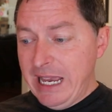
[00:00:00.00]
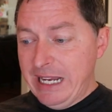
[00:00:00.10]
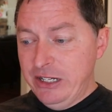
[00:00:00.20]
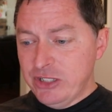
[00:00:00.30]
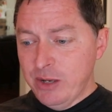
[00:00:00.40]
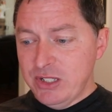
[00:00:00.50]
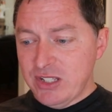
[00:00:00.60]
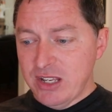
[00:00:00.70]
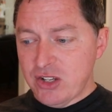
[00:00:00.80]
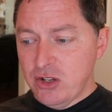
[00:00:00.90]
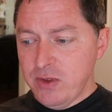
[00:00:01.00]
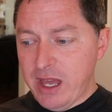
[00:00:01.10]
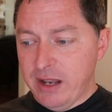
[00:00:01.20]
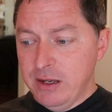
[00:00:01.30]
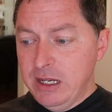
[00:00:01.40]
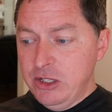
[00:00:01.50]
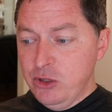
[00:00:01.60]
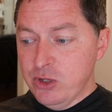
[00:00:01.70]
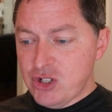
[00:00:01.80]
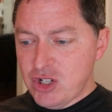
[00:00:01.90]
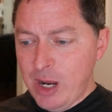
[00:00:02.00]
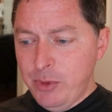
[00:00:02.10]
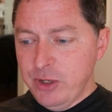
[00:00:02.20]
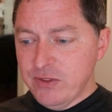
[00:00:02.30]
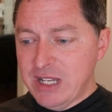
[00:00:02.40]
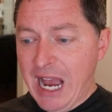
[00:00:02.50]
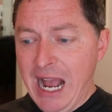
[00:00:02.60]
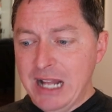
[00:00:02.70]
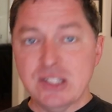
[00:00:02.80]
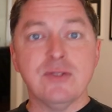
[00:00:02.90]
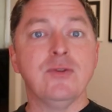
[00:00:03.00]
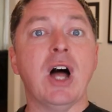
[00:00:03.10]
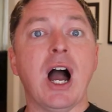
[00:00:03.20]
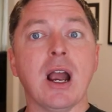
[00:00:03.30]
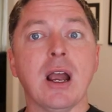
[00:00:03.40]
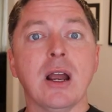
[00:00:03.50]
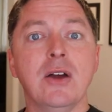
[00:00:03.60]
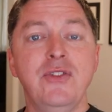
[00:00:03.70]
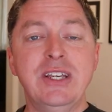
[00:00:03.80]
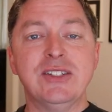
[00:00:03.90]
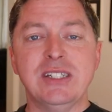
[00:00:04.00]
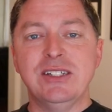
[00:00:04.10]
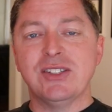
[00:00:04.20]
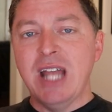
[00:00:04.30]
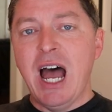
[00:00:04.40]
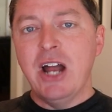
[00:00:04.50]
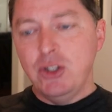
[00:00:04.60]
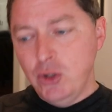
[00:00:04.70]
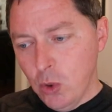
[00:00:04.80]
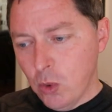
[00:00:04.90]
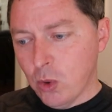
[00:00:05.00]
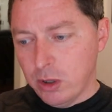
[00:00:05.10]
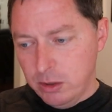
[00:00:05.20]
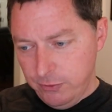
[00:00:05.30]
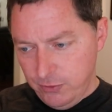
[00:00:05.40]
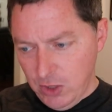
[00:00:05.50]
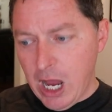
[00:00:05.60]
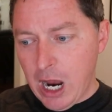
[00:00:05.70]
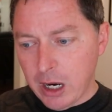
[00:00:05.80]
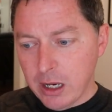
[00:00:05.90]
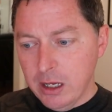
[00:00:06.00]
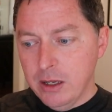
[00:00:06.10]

And here's how he says to do that. You're a shepherd of God's flock. This is not your flock.